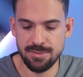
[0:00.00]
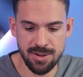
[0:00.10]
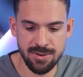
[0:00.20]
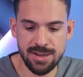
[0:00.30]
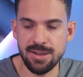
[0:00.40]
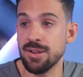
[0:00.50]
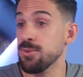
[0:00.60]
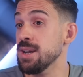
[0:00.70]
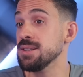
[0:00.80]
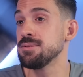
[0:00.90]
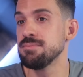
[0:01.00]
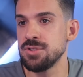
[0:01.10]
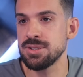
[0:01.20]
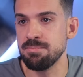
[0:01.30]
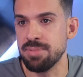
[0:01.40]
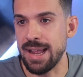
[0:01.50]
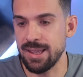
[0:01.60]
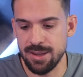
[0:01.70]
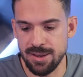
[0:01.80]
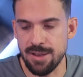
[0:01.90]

All right, and otherwise just blank,